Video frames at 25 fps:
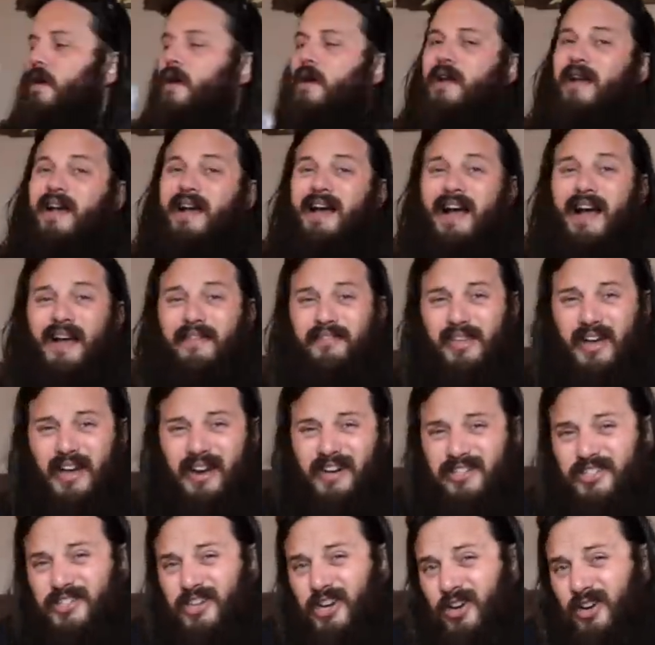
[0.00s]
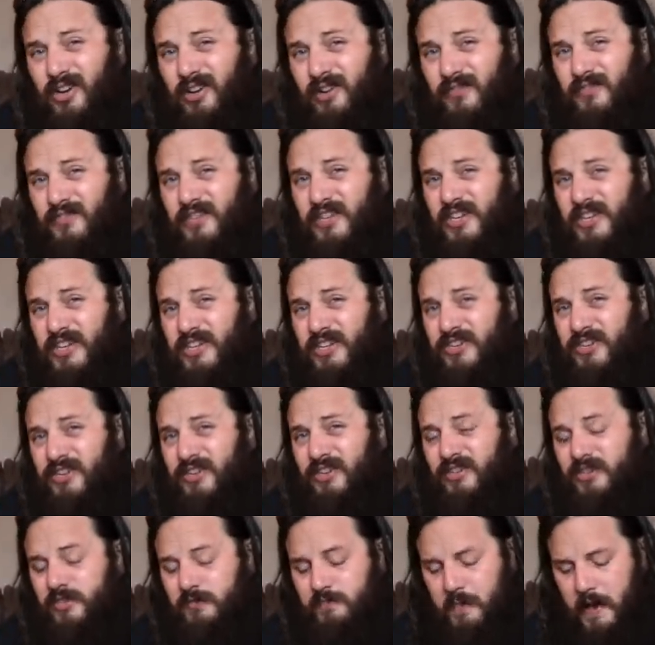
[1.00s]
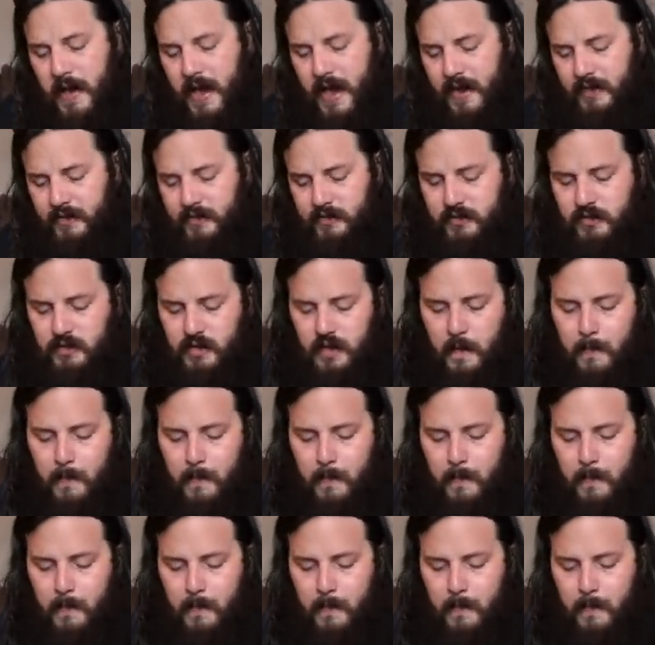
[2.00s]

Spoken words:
long. I've got a ton of t-shirts packed,